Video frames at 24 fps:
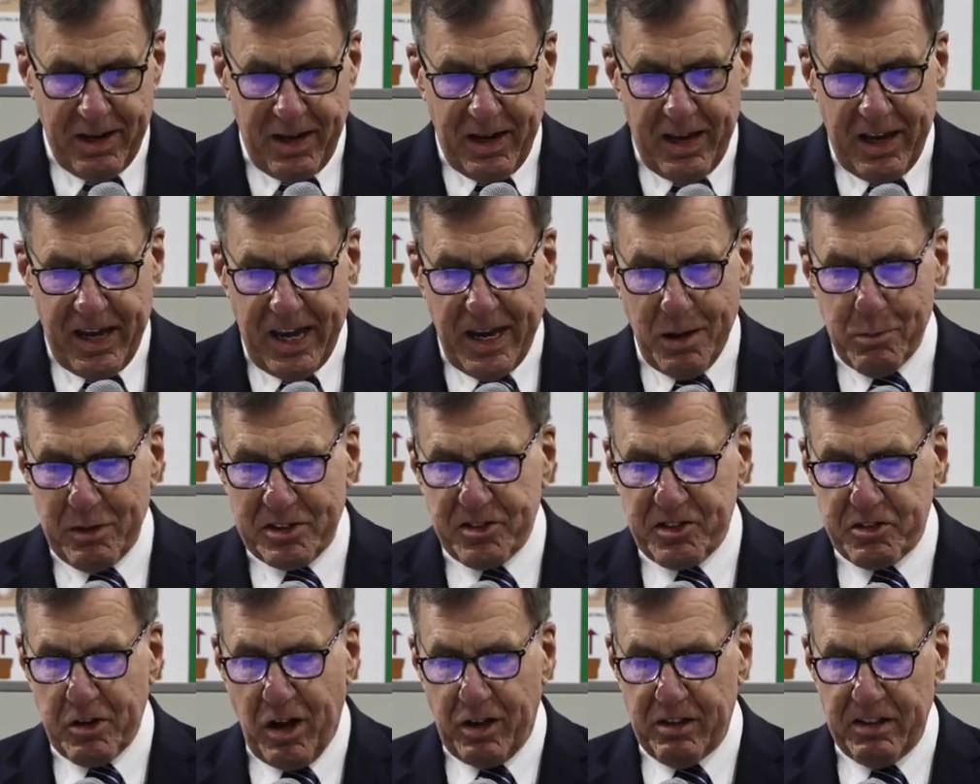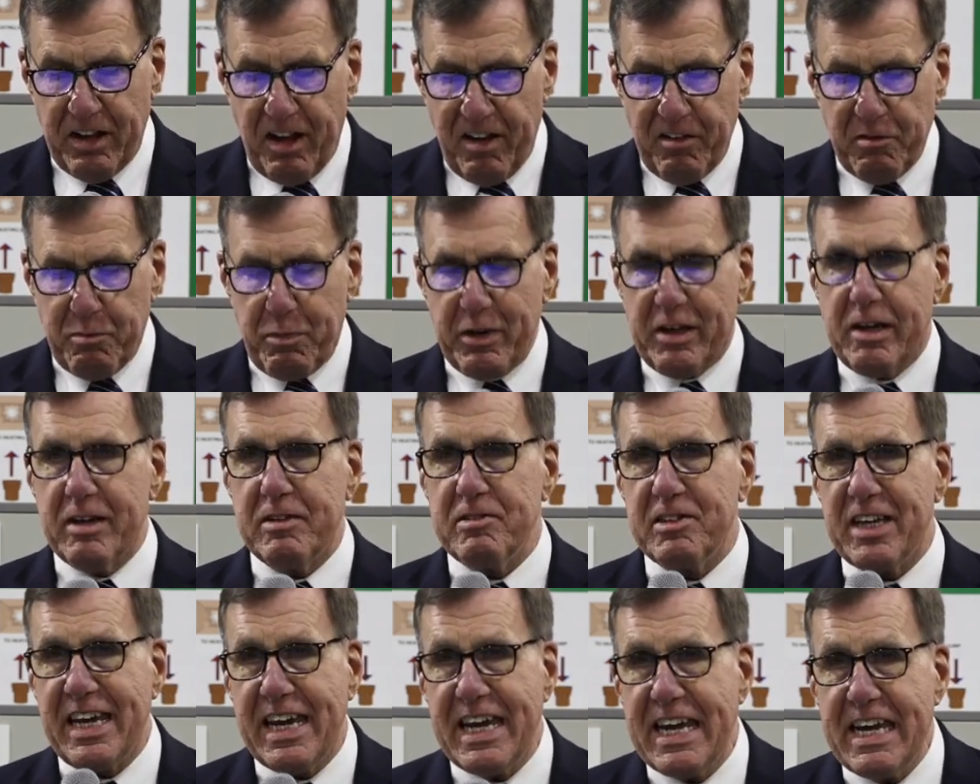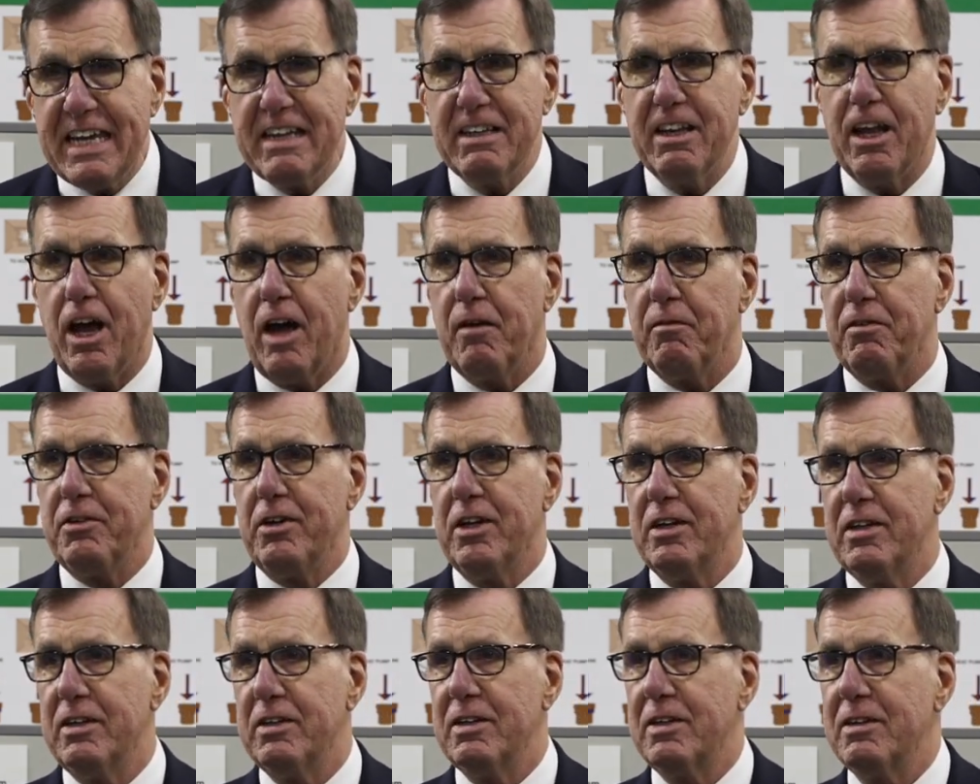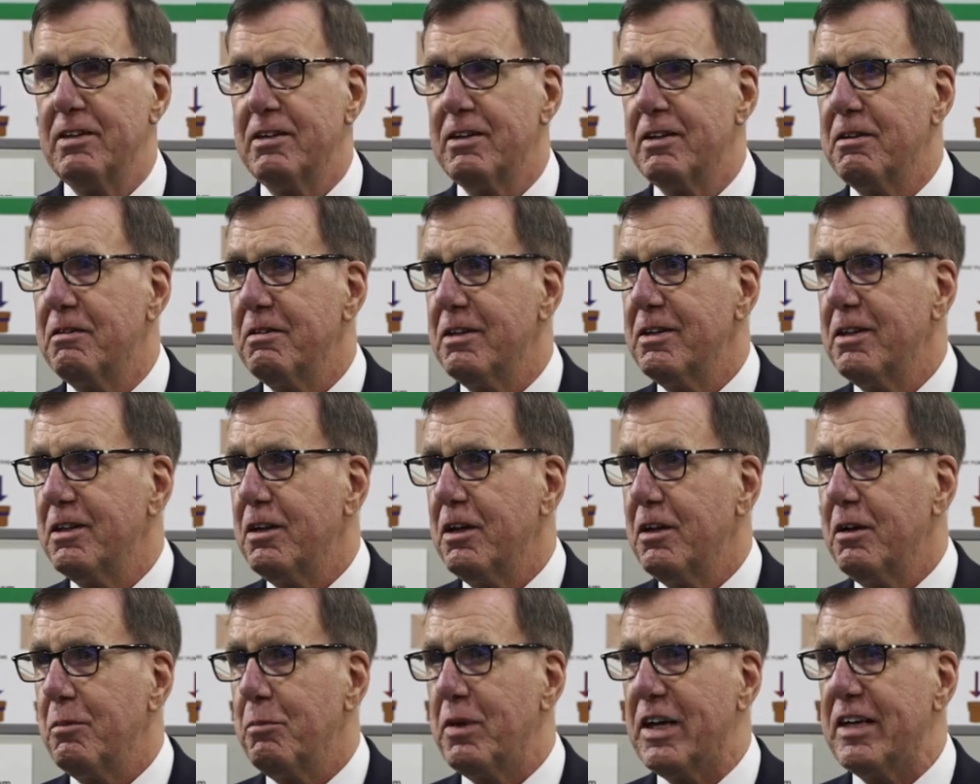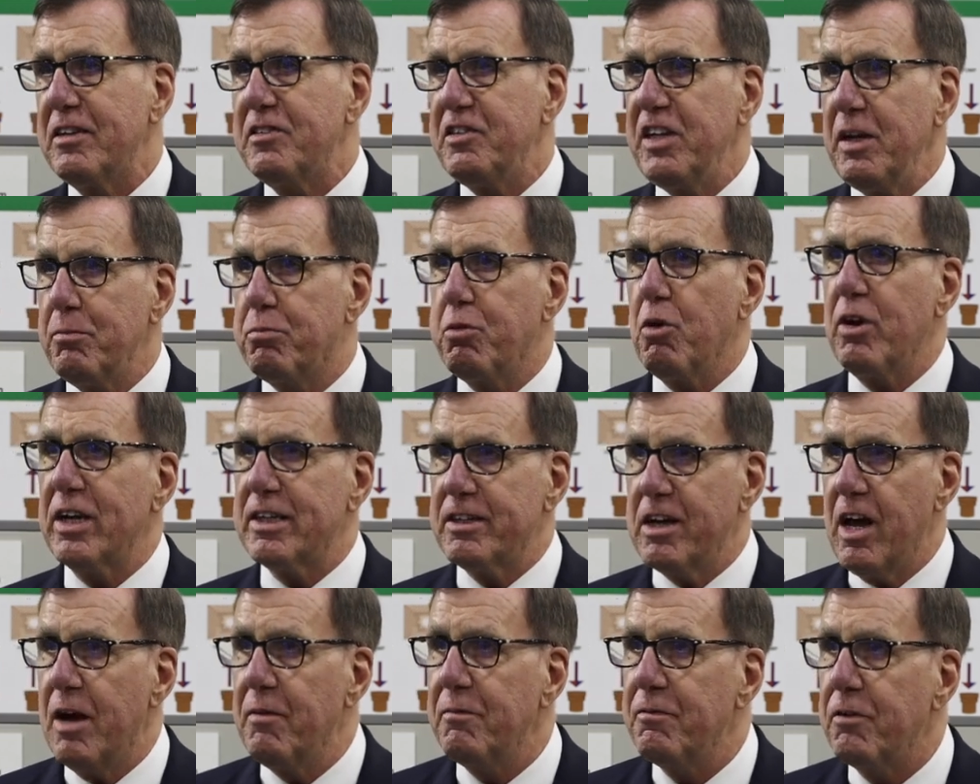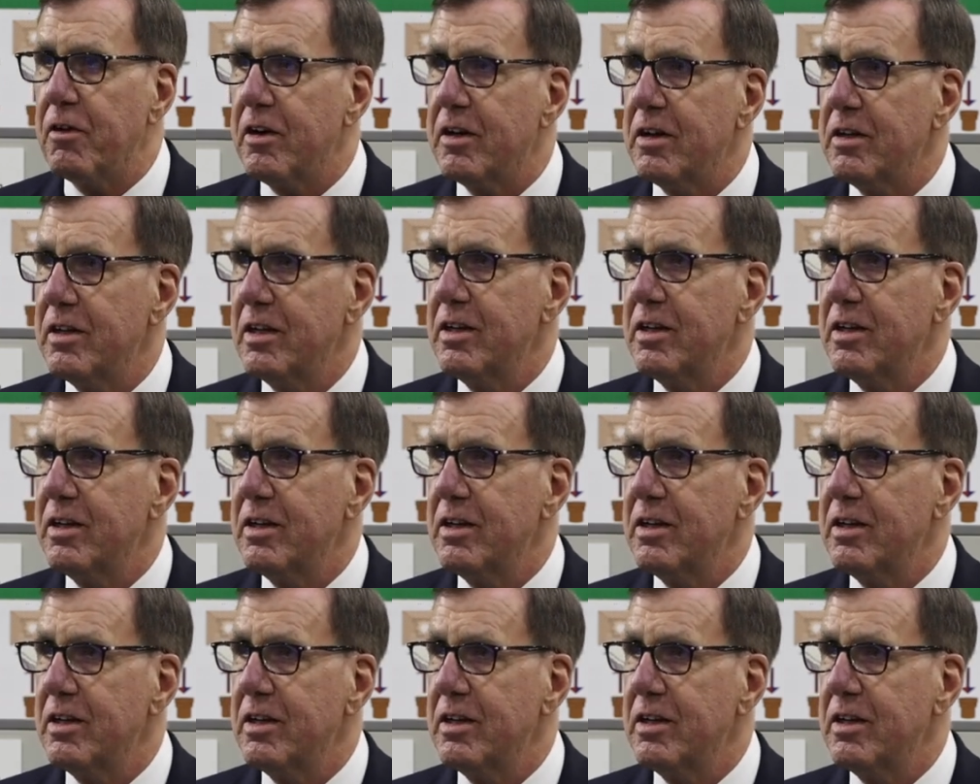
He was so loved because he loved, because he brought comfort.